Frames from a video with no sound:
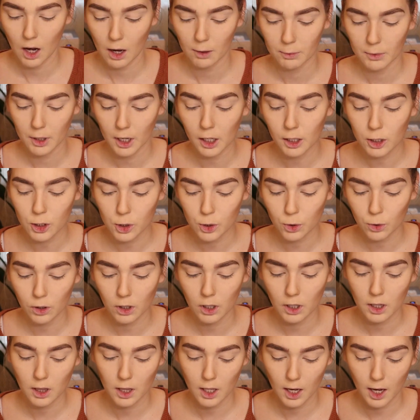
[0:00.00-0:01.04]
I'm not
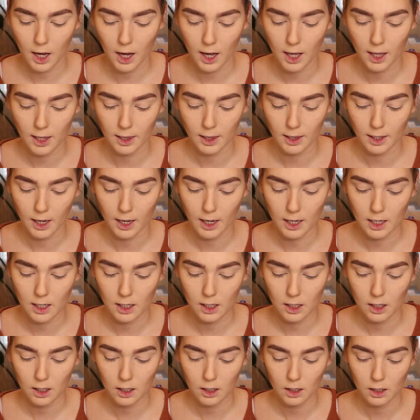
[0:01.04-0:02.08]
sure that I
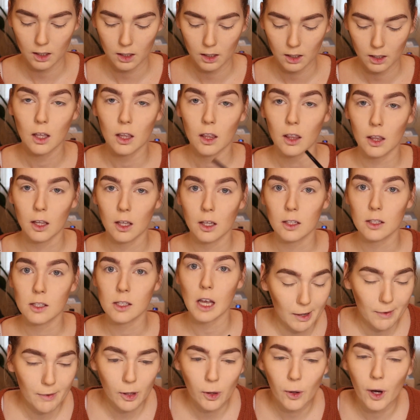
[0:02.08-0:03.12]
like this,
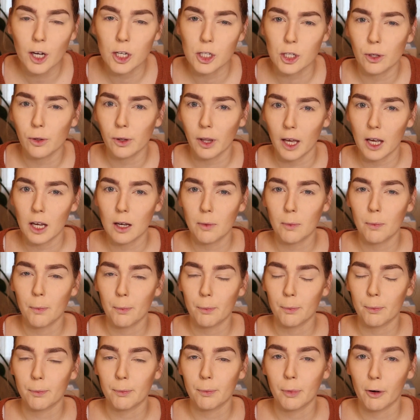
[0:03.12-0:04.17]
even though I do
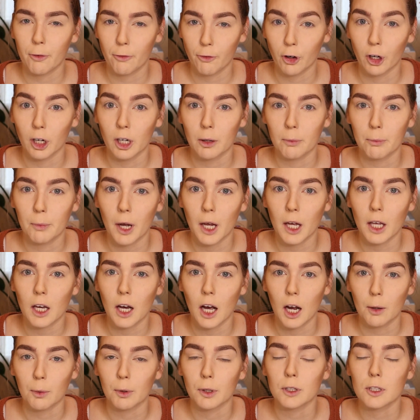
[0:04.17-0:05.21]
prefer
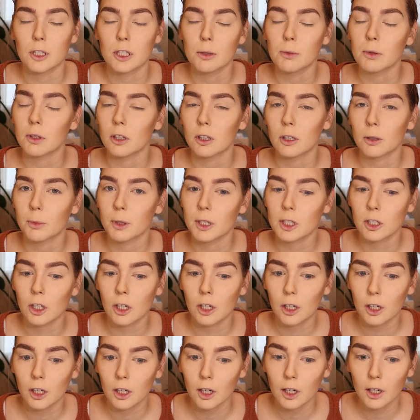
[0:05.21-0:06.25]
my eyebrows to be a little bit
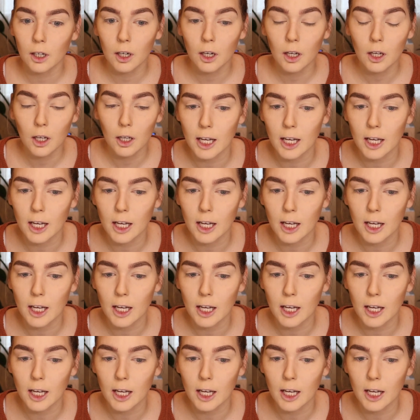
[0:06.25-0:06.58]
darker.